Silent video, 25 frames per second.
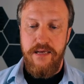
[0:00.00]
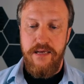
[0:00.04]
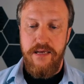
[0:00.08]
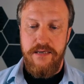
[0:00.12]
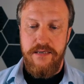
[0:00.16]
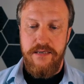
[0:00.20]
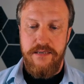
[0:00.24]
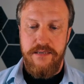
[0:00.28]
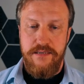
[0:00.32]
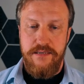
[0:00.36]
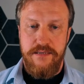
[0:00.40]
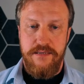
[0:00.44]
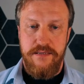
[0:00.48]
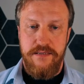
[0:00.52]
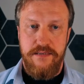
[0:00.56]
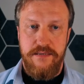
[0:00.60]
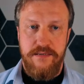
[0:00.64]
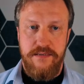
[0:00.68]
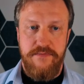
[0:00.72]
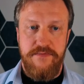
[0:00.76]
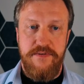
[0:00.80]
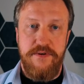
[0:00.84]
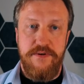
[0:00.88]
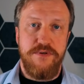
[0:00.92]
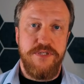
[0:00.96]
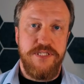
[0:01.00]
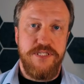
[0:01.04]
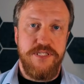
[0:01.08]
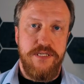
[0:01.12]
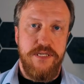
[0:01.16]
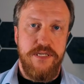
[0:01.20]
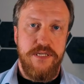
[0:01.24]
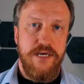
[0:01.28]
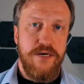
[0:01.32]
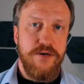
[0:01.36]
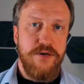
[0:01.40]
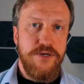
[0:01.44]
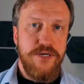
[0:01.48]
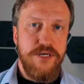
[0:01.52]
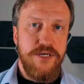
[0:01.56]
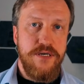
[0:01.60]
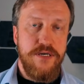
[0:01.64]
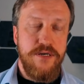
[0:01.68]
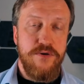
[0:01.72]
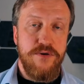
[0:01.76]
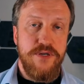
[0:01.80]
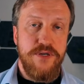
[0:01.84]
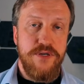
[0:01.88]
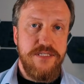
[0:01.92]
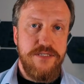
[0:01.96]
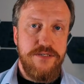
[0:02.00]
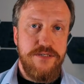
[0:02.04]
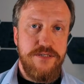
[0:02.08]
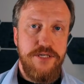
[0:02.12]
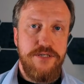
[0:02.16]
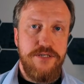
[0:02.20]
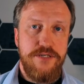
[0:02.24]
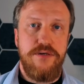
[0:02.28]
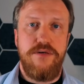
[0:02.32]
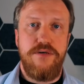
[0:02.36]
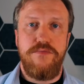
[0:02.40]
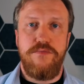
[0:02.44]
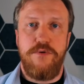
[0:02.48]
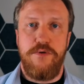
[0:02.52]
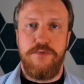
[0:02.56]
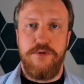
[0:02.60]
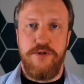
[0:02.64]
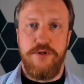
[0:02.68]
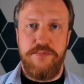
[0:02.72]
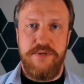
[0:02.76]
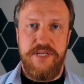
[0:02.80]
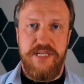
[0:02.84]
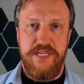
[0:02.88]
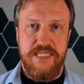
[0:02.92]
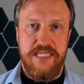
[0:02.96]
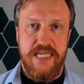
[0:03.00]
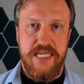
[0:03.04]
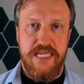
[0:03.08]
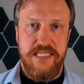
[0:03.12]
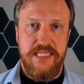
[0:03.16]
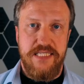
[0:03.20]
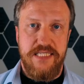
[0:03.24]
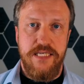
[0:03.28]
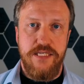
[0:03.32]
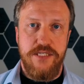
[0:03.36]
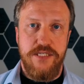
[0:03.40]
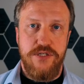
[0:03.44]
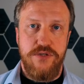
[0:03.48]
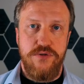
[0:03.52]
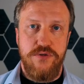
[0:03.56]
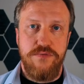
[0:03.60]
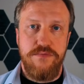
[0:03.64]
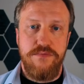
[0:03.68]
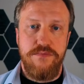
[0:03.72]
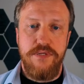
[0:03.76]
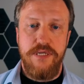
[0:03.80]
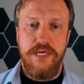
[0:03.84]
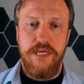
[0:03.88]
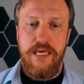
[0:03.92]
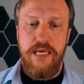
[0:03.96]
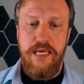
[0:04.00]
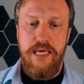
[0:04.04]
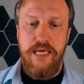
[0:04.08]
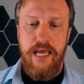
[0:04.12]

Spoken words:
there is an orchestrator we will be discussing soon,